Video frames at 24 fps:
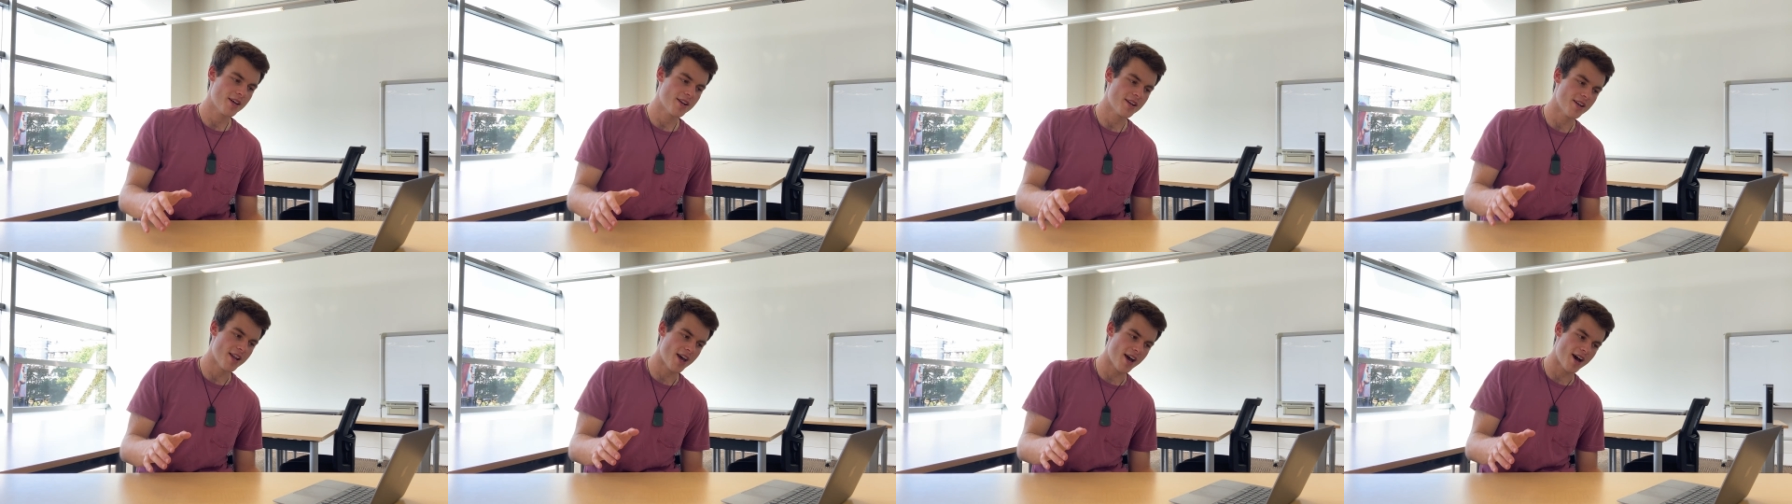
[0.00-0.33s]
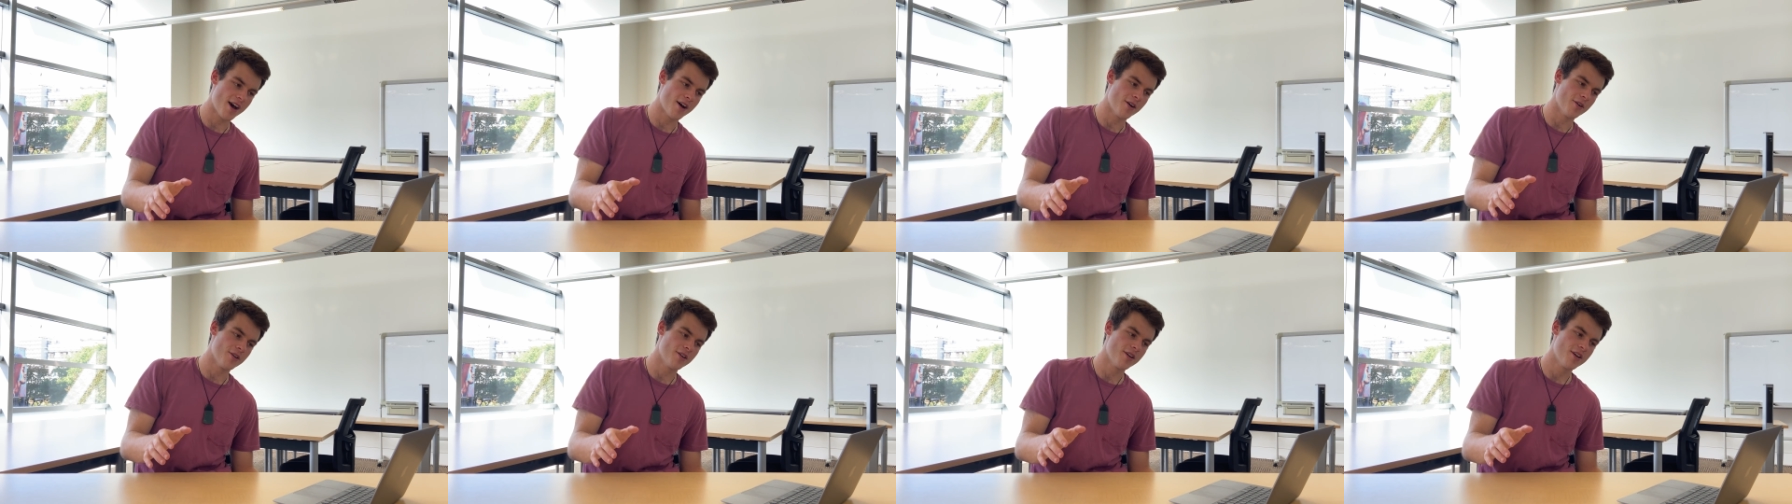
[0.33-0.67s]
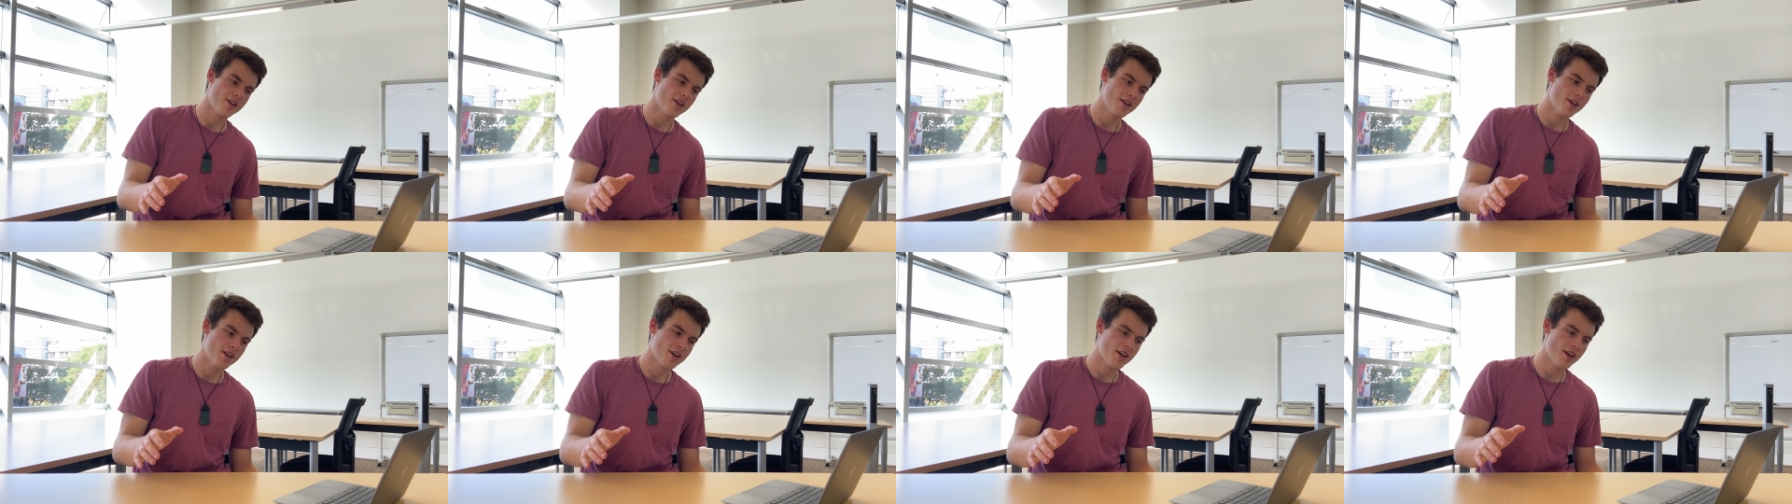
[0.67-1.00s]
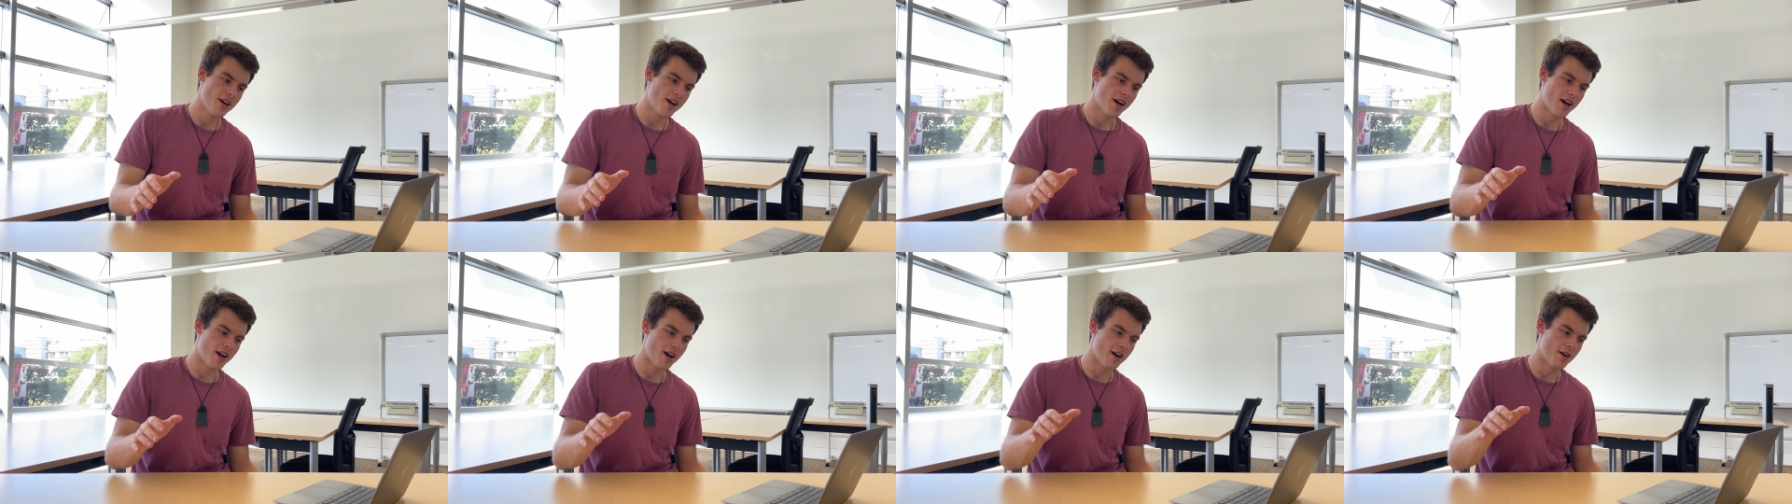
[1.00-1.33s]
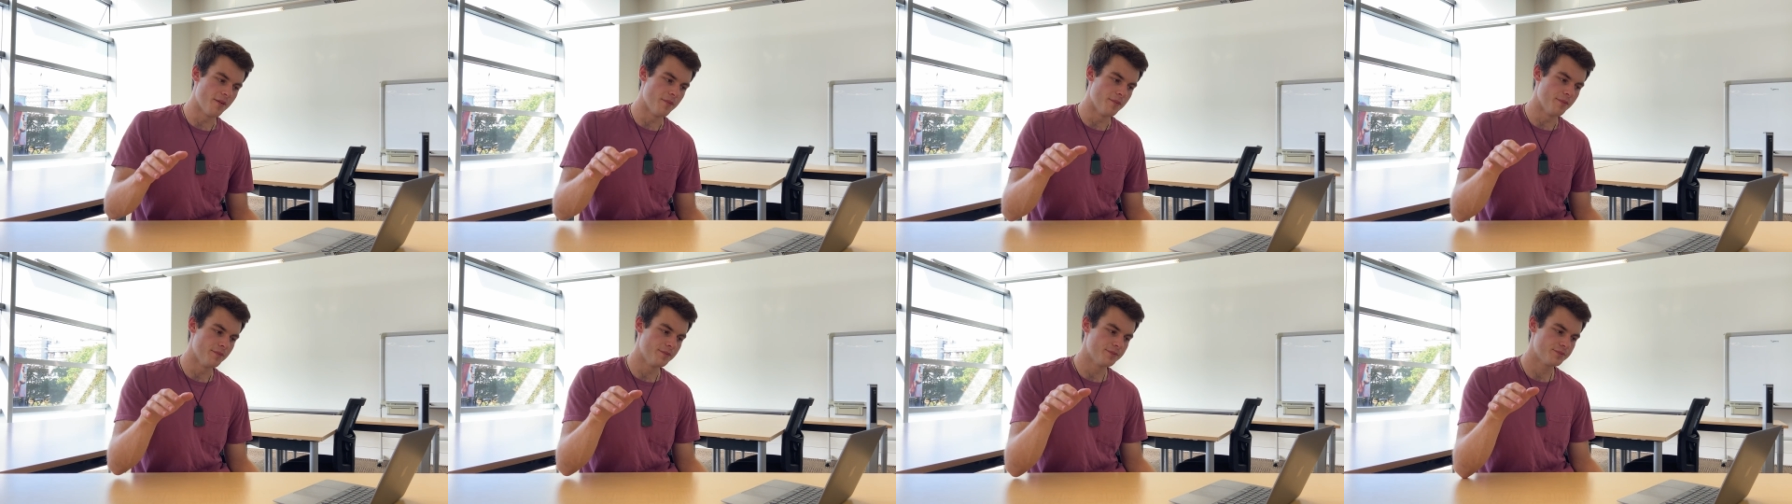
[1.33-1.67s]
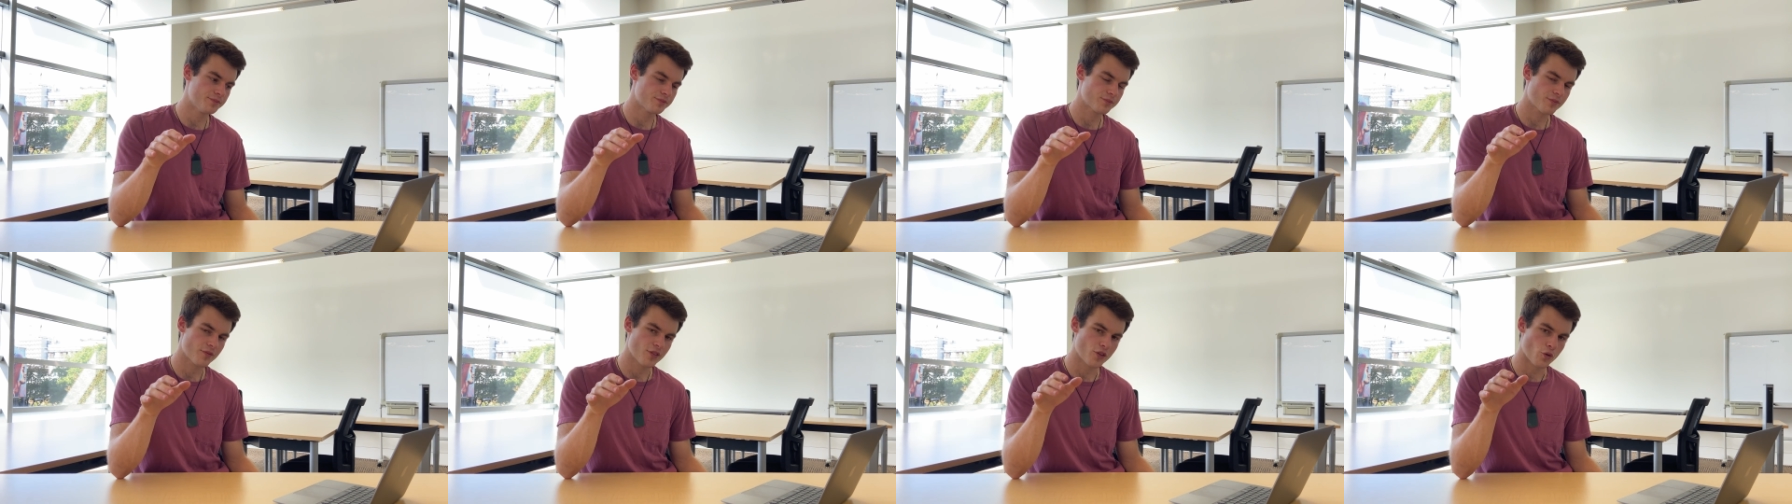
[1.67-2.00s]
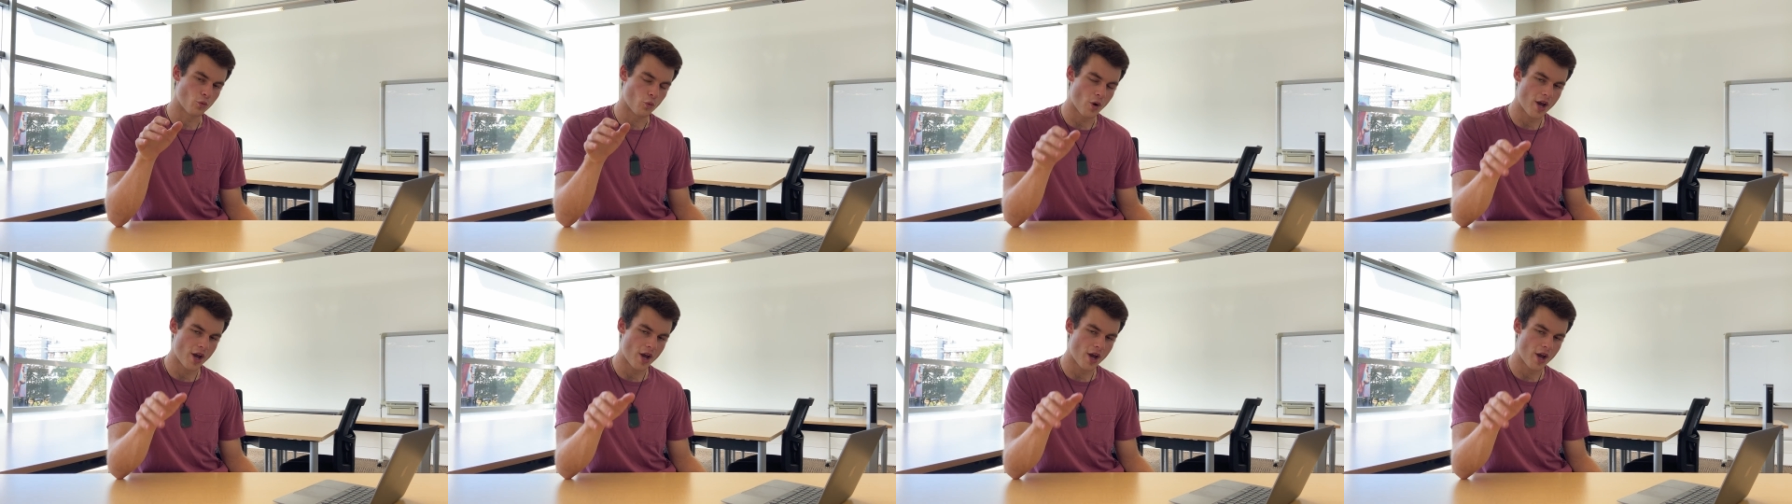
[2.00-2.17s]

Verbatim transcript: Now, um, the